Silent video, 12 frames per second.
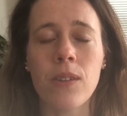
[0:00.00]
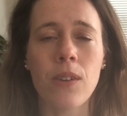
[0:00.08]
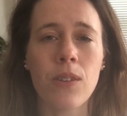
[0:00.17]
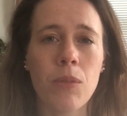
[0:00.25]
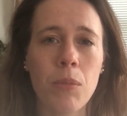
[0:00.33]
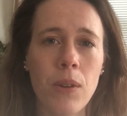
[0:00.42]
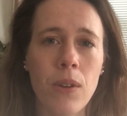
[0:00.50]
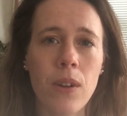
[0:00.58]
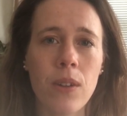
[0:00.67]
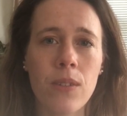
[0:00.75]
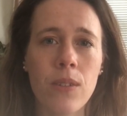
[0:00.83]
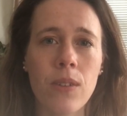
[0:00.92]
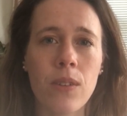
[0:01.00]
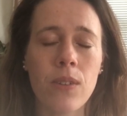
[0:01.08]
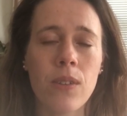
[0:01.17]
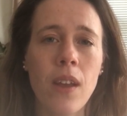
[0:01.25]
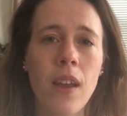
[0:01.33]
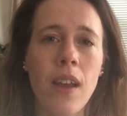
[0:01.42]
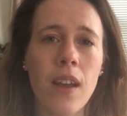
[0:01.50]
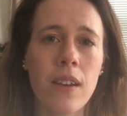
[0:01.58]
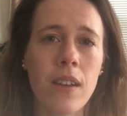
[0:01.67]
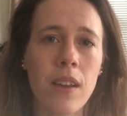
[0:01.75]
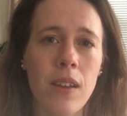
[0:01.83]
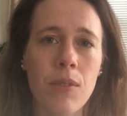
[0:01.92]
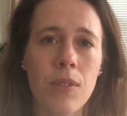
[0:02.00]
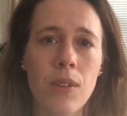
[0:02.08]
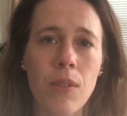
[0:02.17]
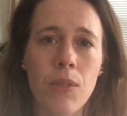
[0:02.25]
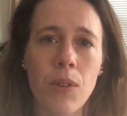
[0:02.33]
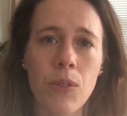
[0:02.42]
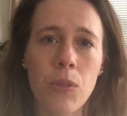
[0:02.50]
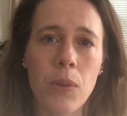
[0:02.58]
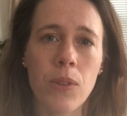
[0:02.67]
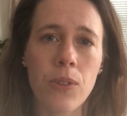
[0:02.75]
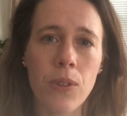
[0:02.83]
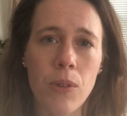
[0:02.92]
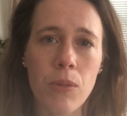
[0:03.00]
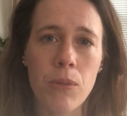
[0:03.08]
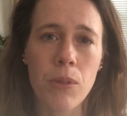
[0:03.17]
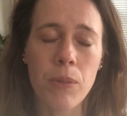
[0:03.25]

experiences, and gifts of those we serve.